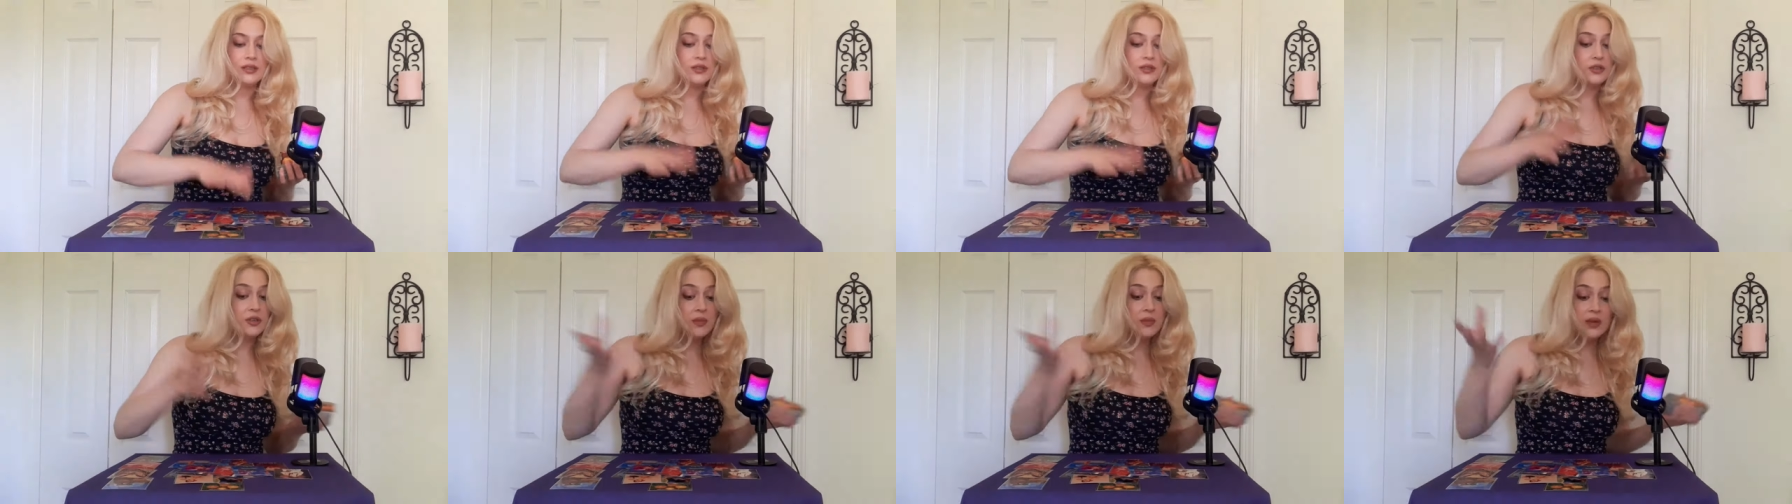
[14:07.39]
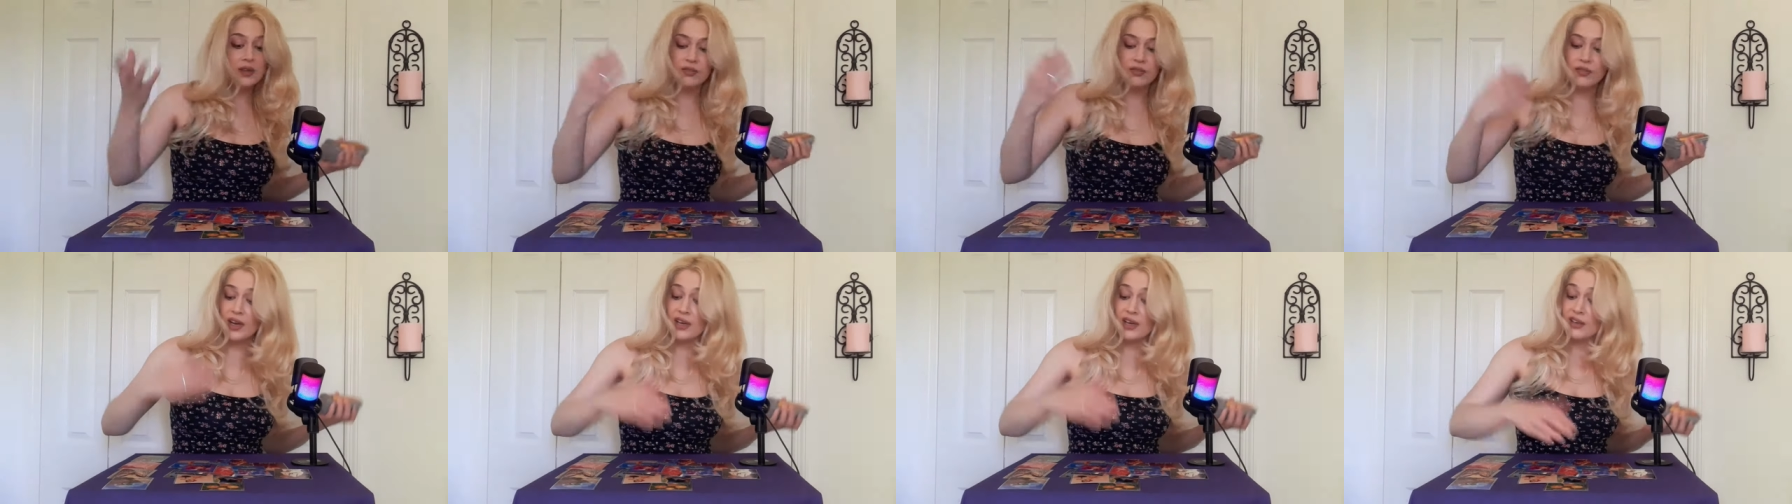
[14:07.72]
This could
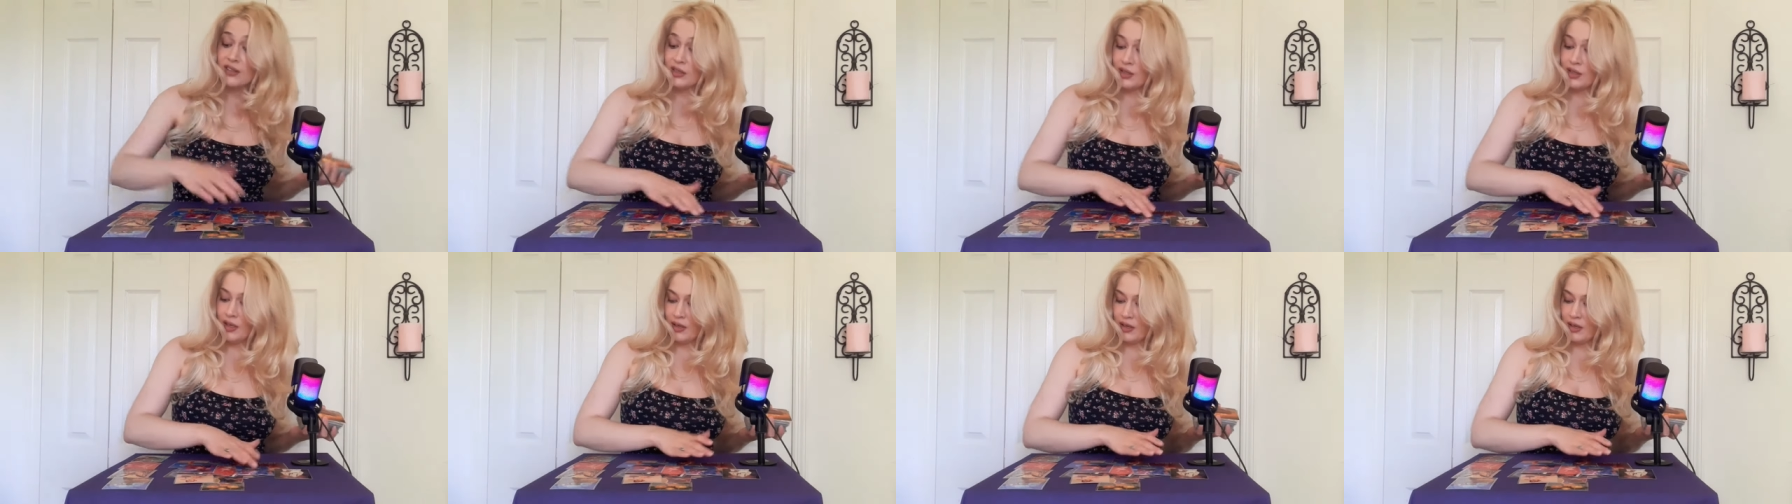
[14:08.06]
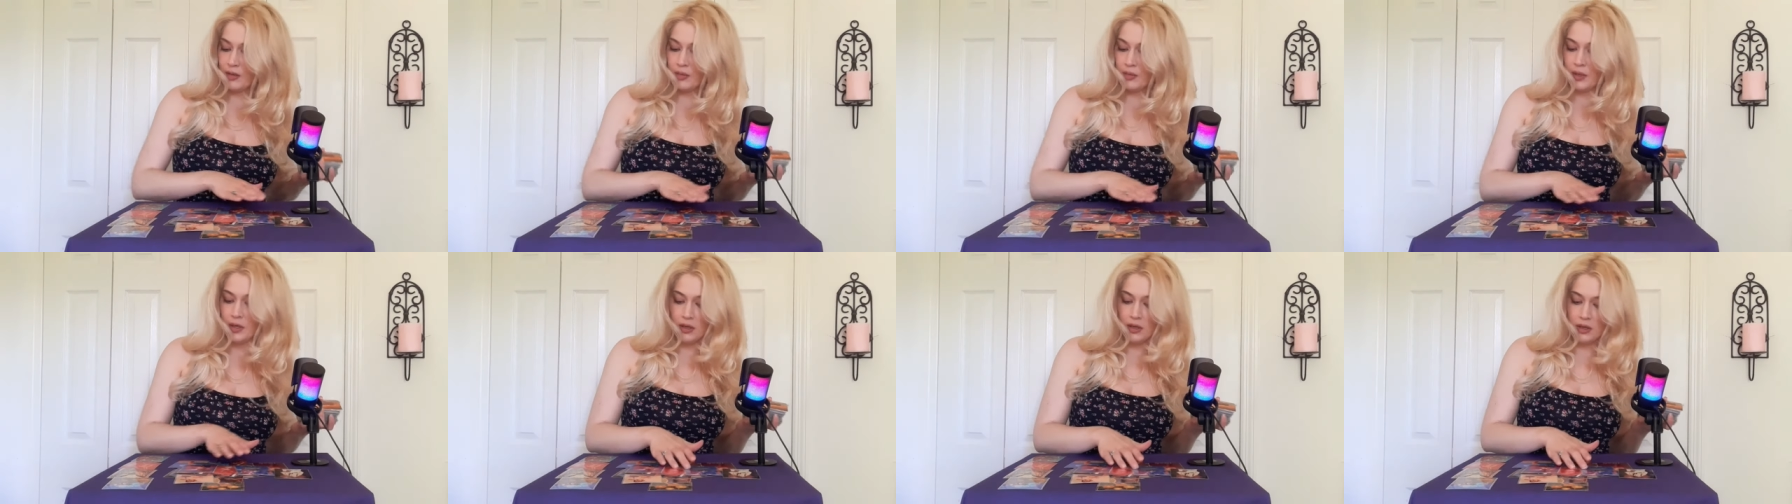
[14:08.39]
be a fire sign
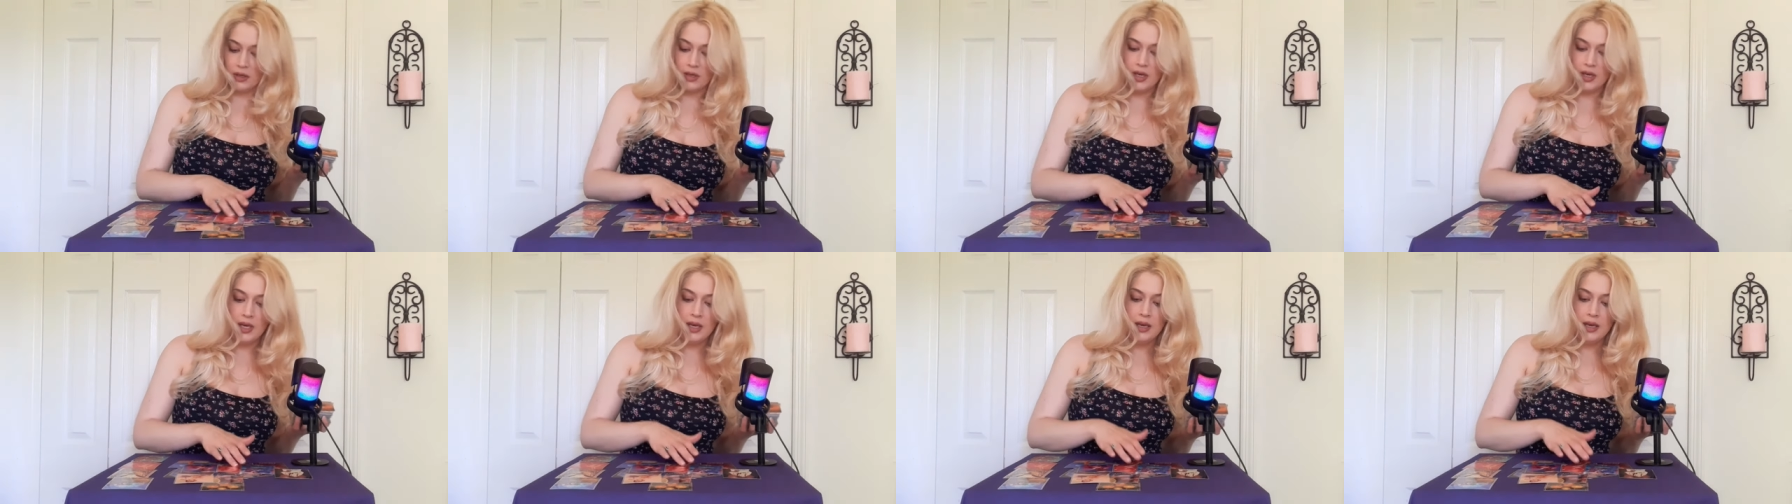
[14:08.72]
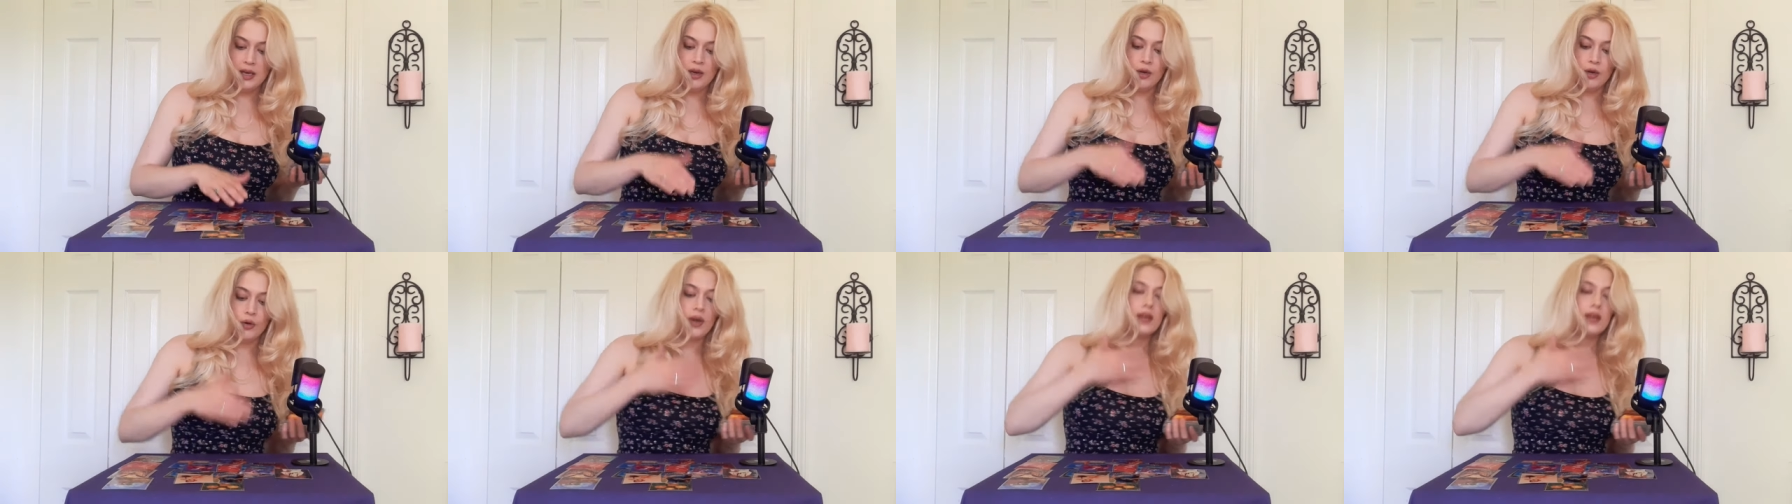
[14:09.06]
coming in,
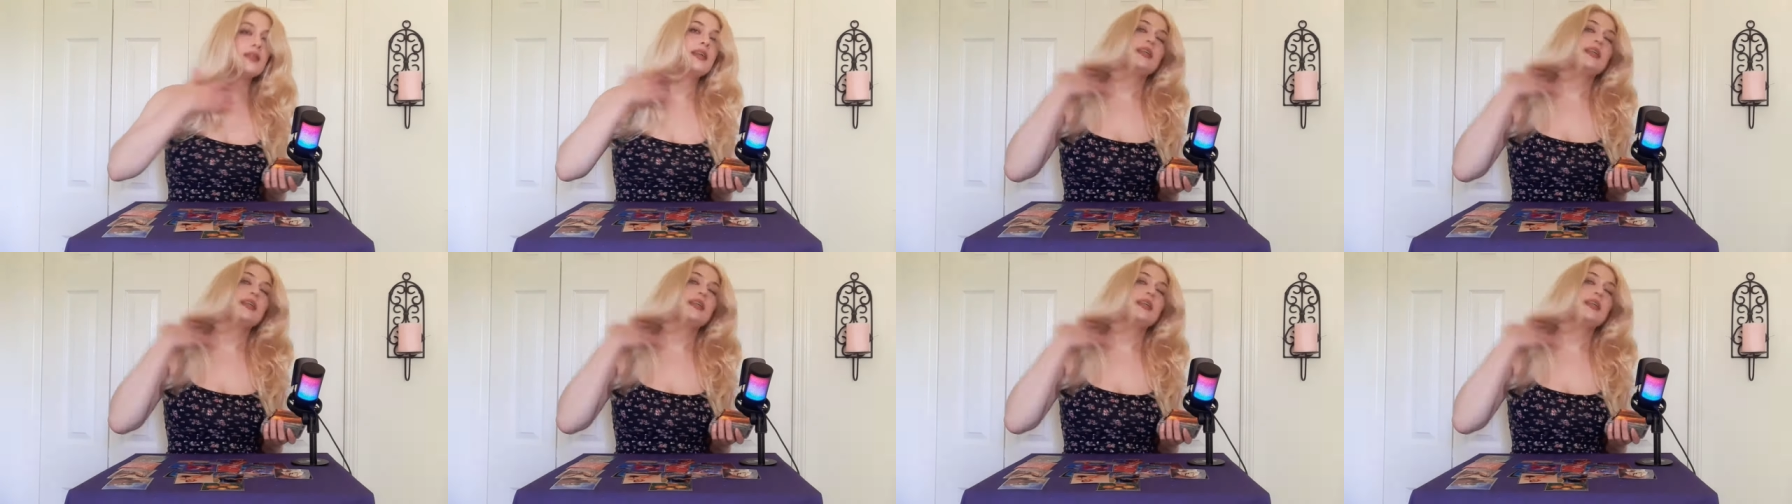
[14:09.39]
or at